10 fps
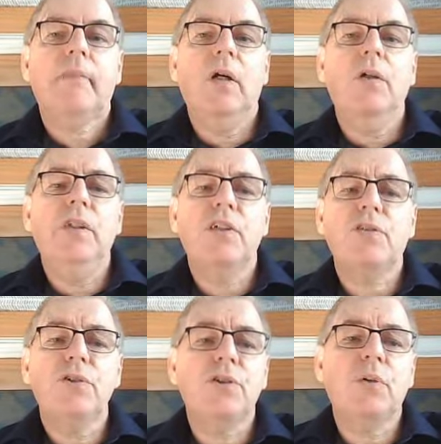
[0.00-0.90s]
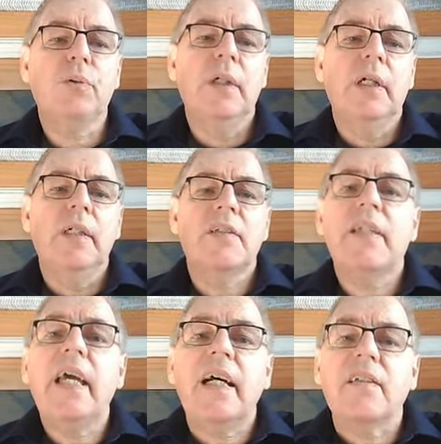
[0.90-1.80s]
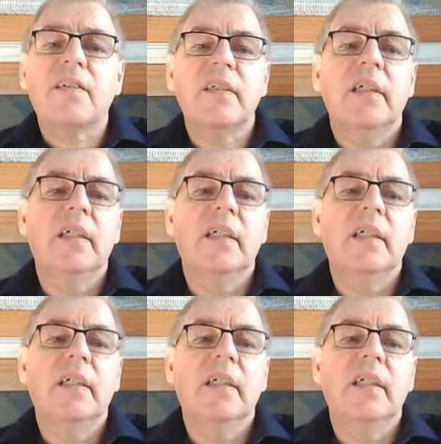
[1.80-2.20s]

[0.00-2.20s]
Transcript: on their social status,